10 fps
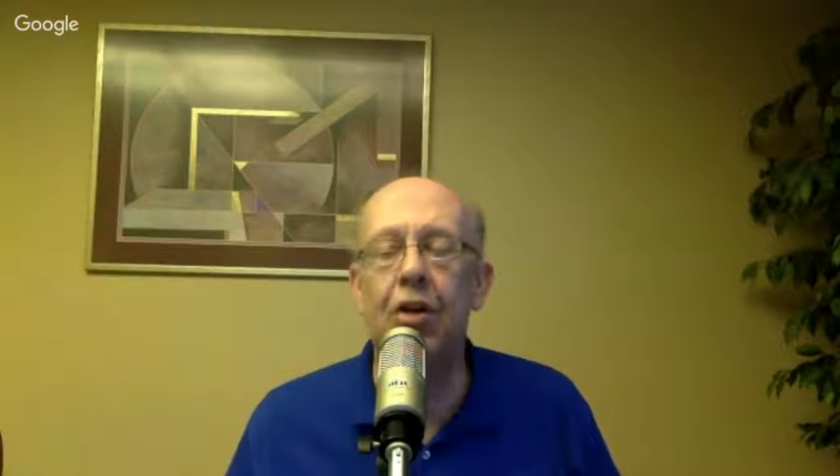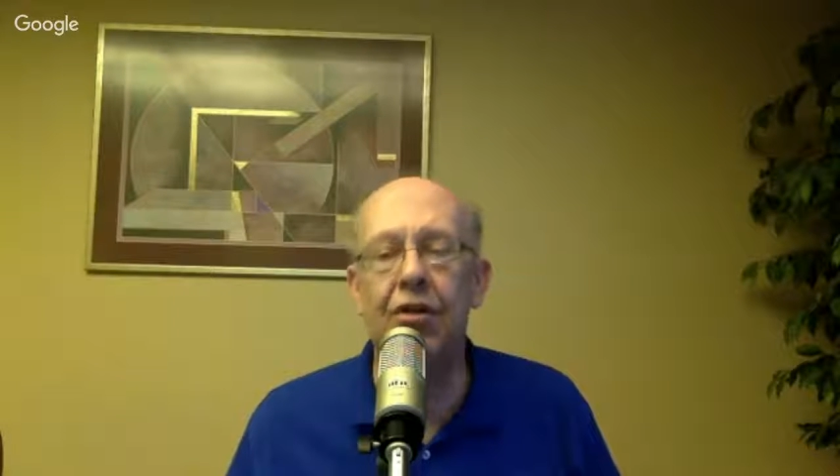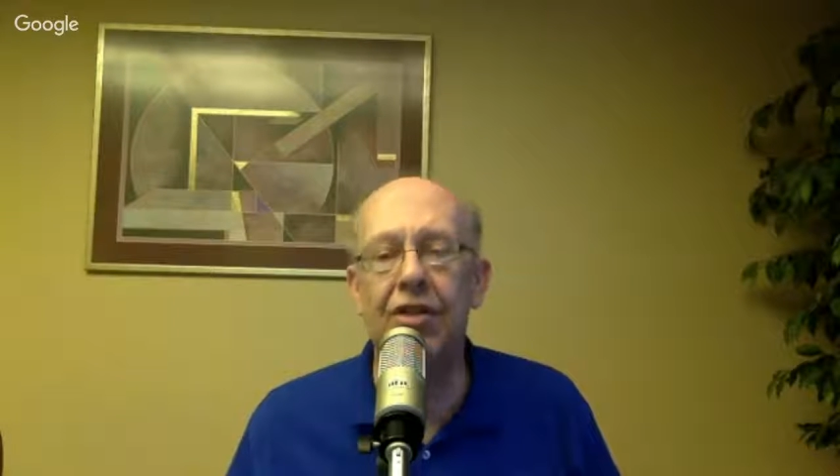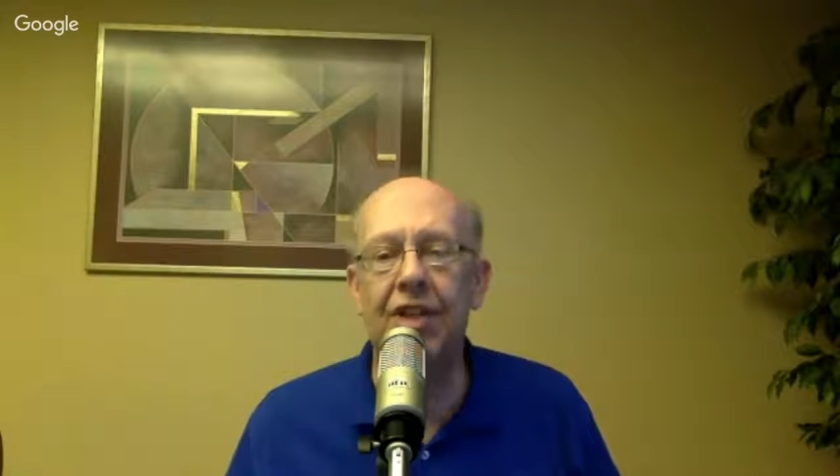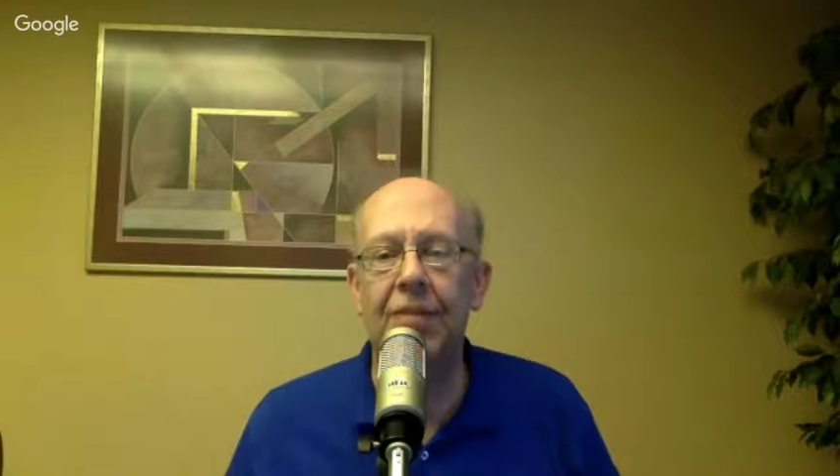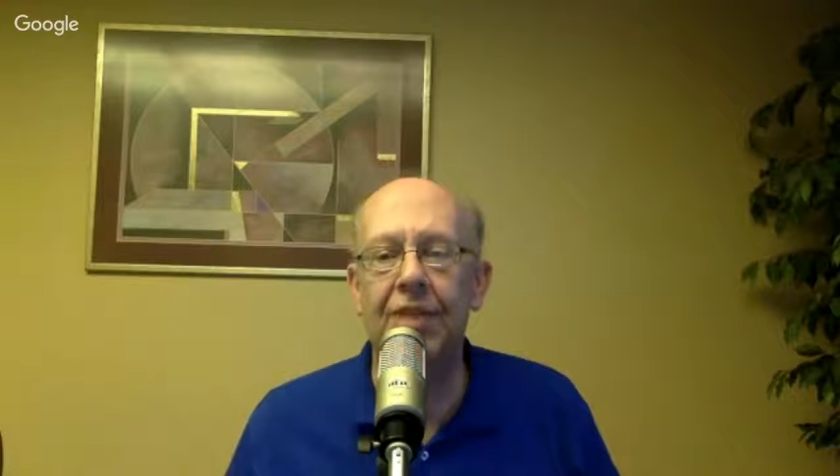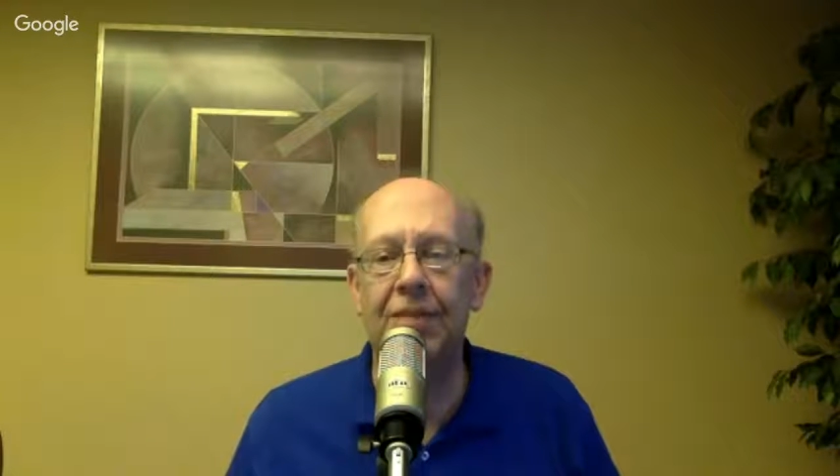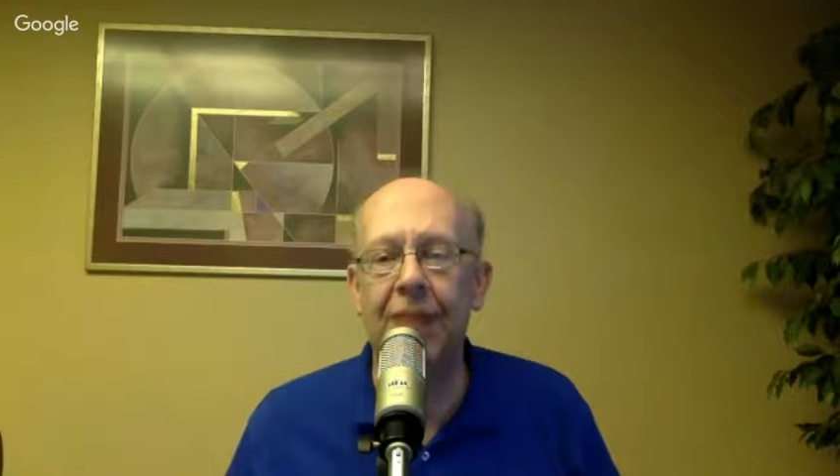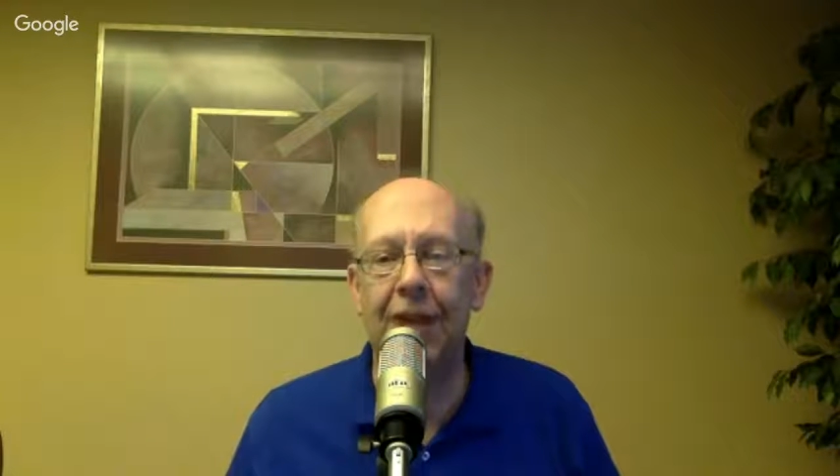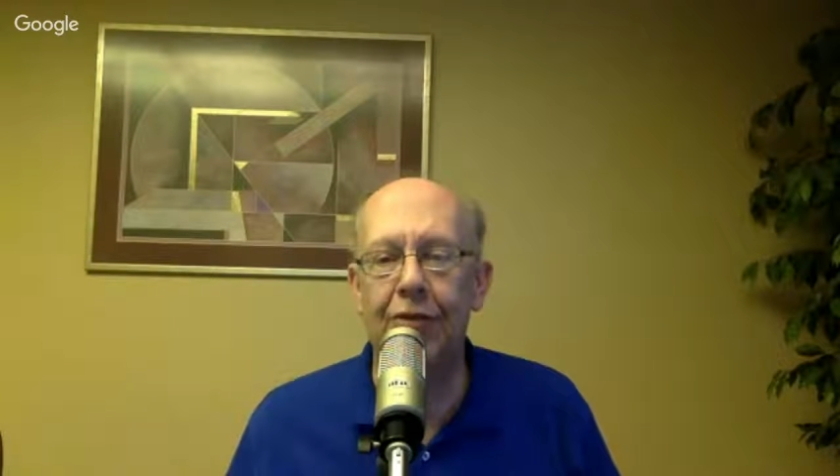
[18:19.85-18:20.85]
overstepped its
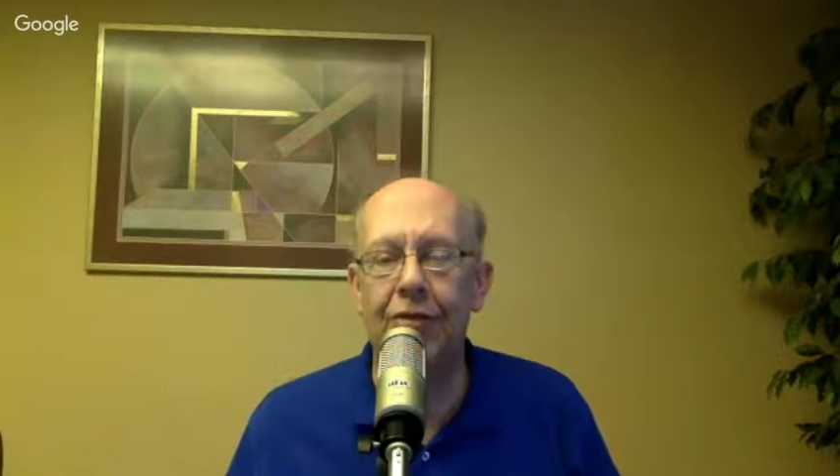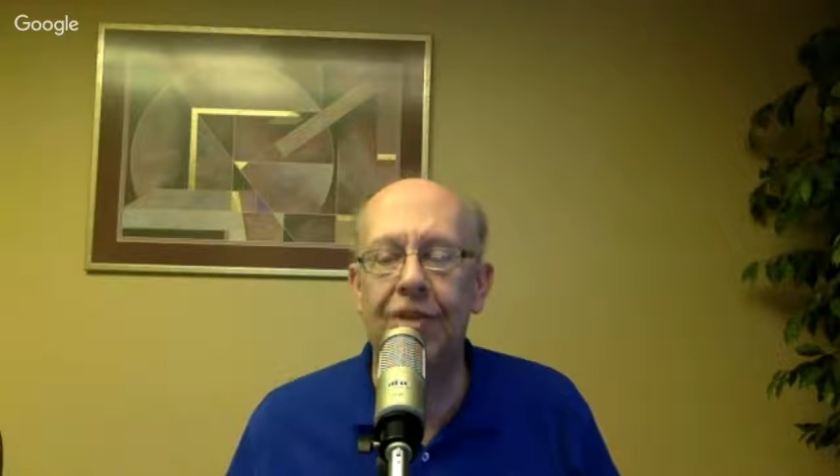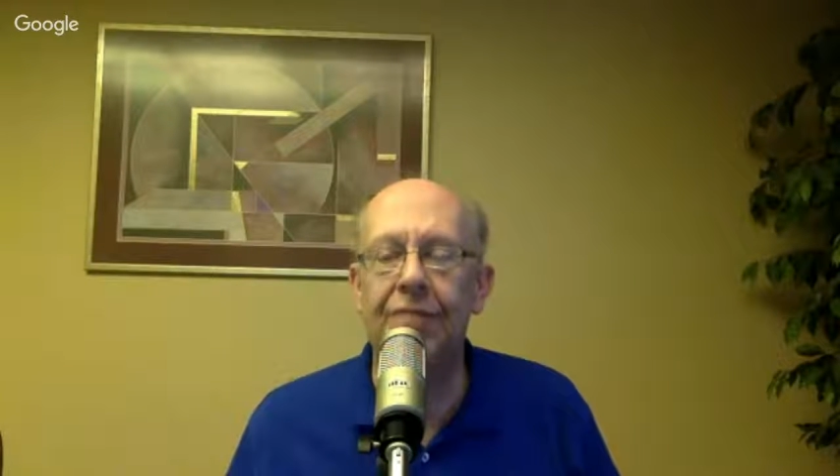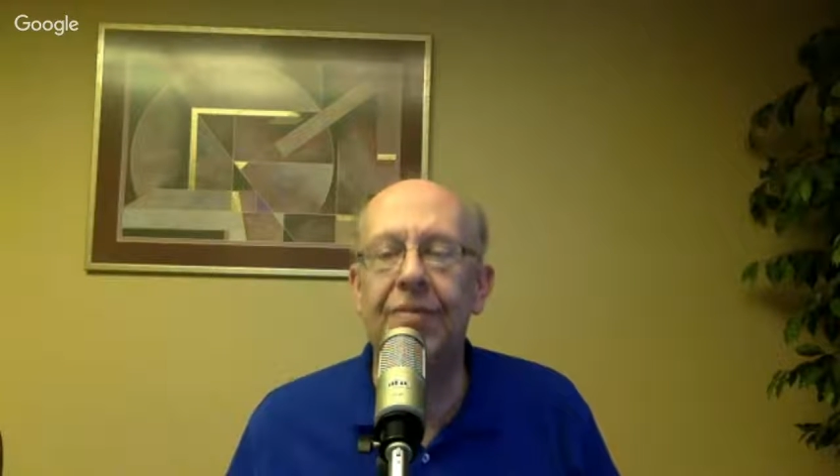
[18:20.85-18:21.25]
boundaries,